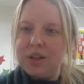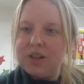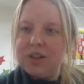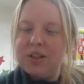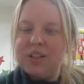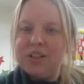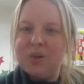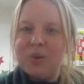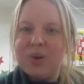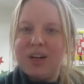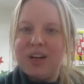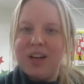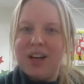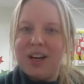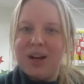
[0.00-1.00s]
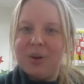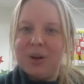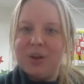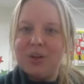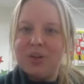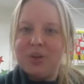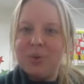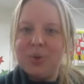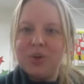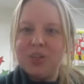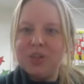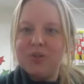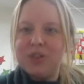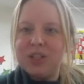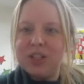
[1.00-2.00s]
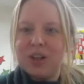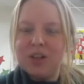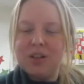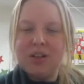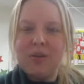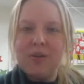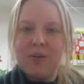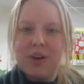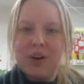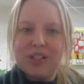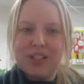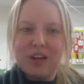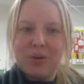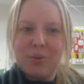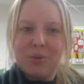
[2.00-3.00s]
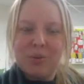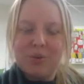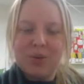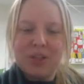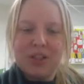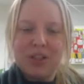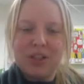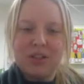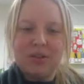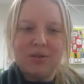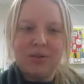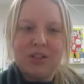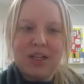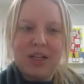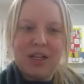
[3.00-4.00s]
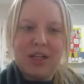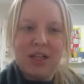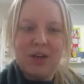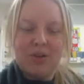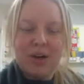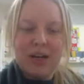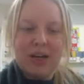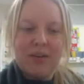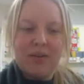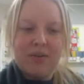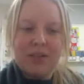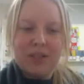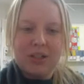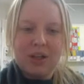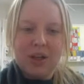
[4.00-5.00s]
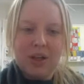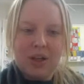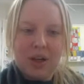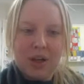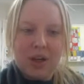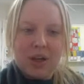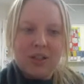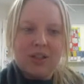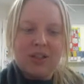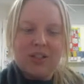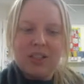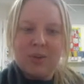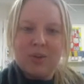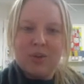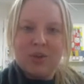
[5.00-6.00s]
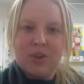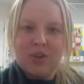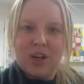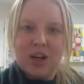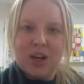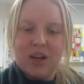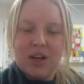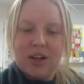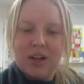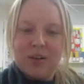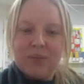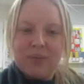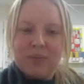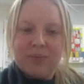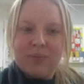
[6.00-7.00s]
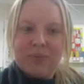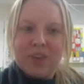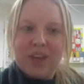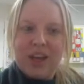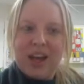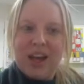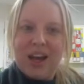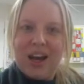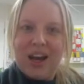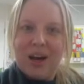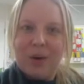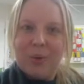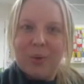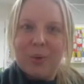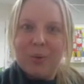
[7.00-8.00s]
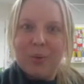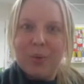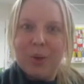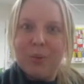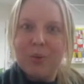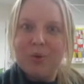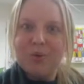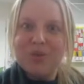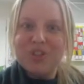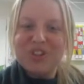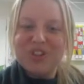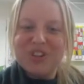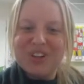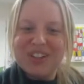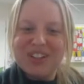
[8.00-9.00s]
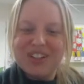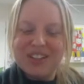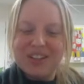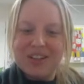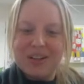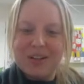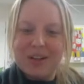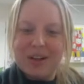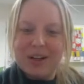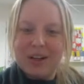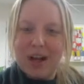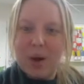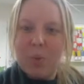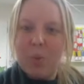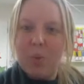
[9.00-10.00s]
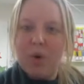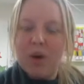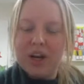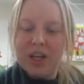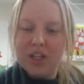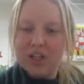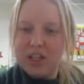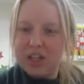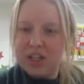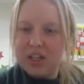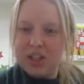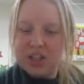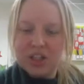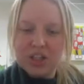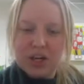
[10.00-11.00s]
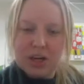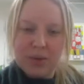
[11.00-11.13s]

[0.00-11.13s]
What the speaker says: So we're now going to watch a video to find out more. This is a really great video to demonstrate how the moon shines at night and why it changes shape.